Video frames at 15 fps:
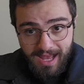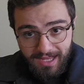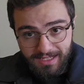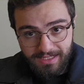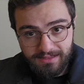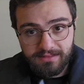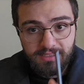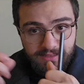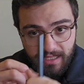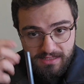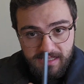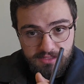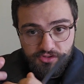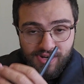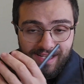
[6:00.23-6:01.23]
a magnet
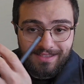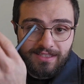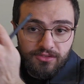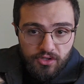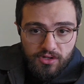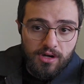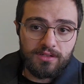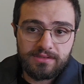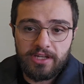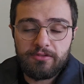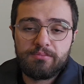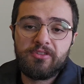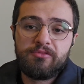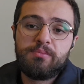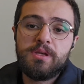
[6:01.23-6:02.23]
that's attracting the wrong
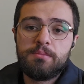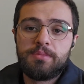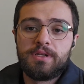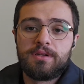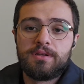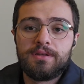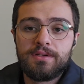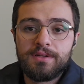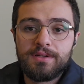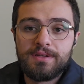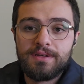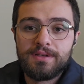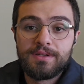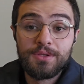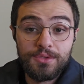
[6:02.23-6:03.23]
type of people.
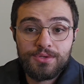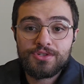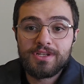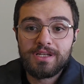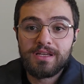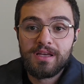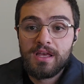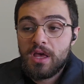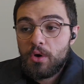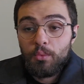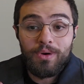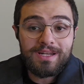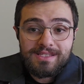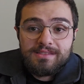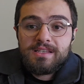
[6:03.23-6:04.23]
Usually.
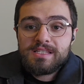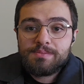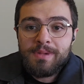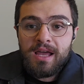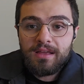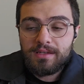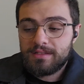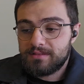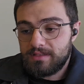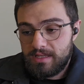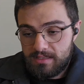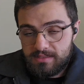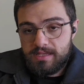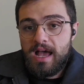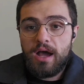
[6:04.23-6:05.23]
What is this magnet?
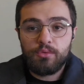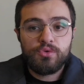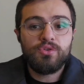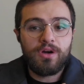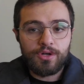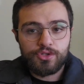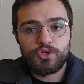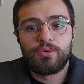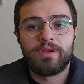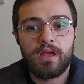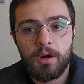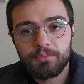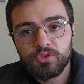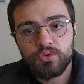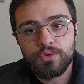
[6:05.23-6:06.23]
It's how you are
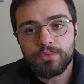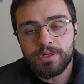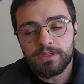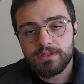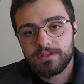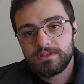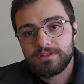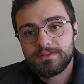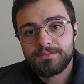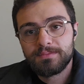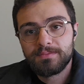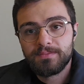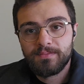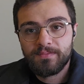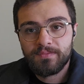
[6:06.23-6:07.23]
showing up to the world.
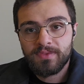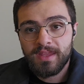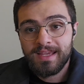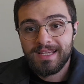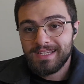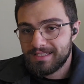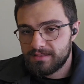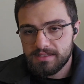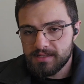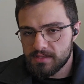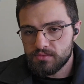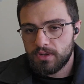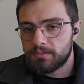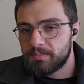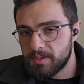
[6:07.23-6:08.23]
This
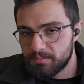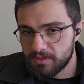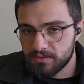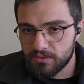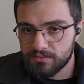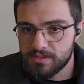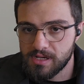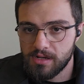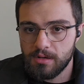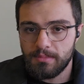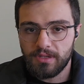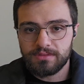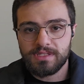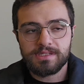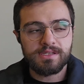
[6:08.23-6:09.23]
is what people don't talk
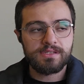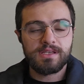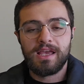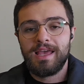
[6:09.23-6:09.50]
about.